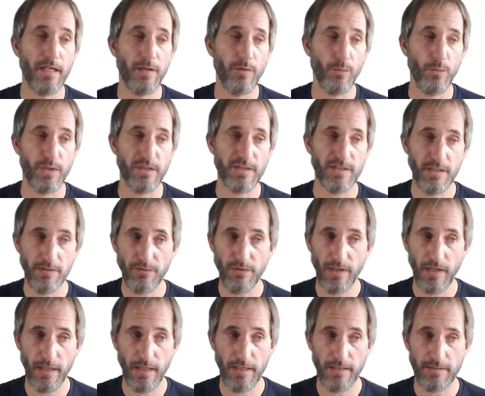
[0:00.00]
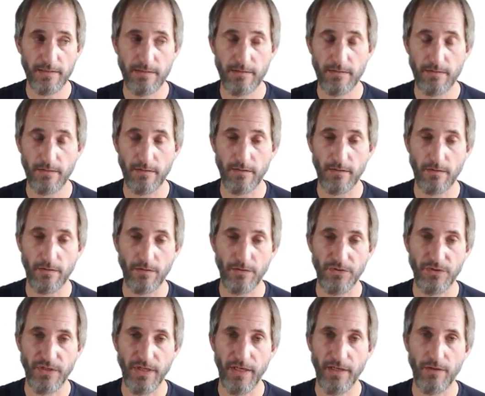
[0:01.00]
we serialize the
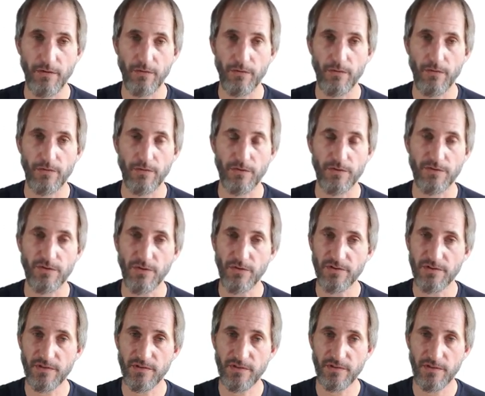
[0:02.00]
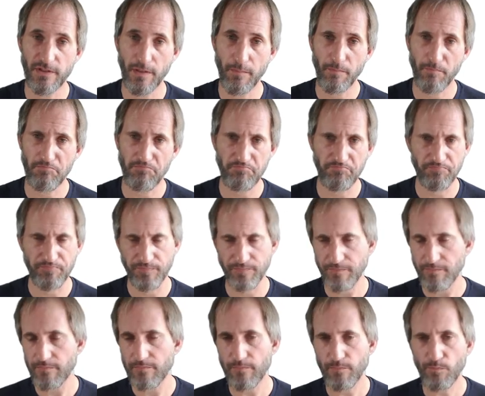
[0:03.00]
container on the source system,
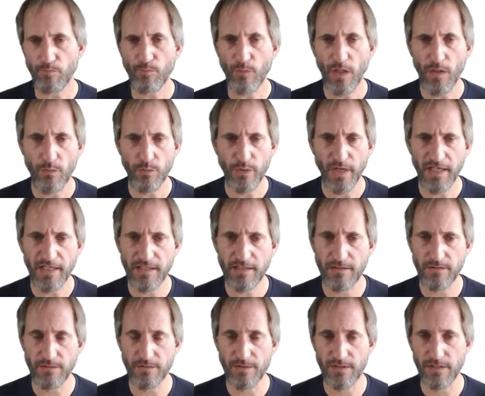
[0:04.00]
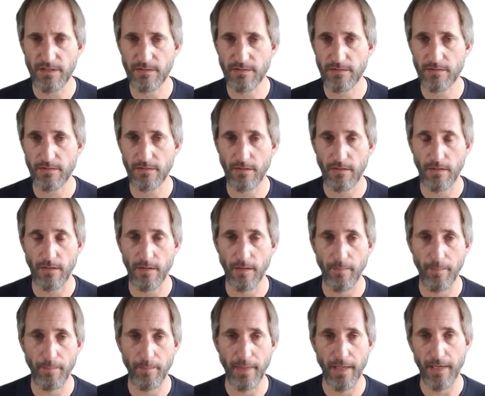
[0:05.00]
write it to disk,
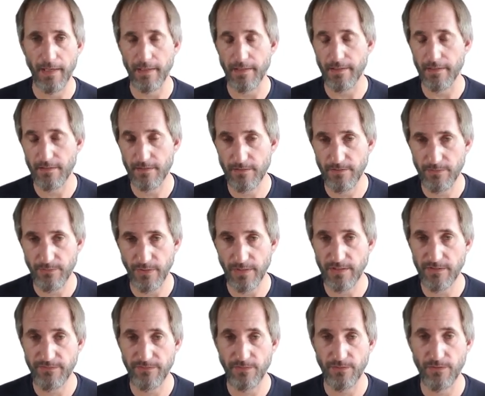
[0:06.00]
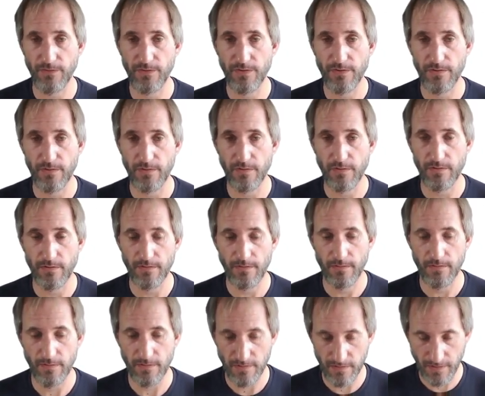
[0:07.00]
um, and transfer the,
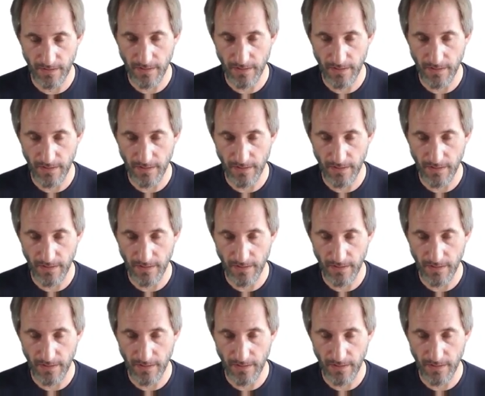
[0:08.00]
the, the,